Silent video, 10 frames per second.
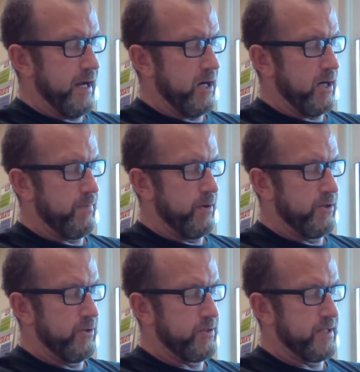air
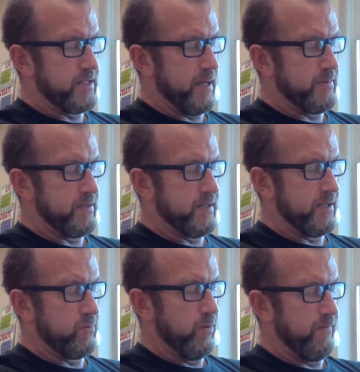produce the
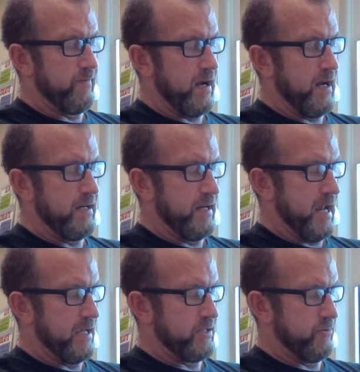substances we find in
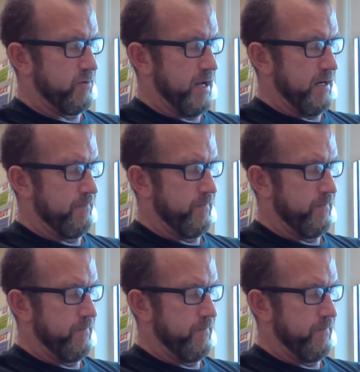acid rain.